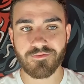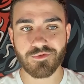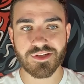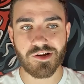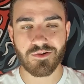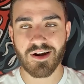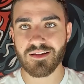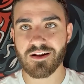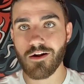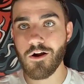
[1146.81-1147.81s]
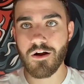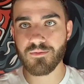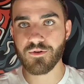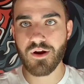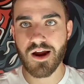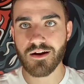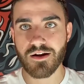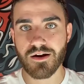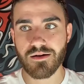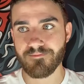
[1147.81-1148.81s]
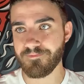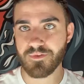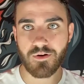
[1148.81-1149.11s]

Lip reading: fu style, kind of like a Conor McGregor,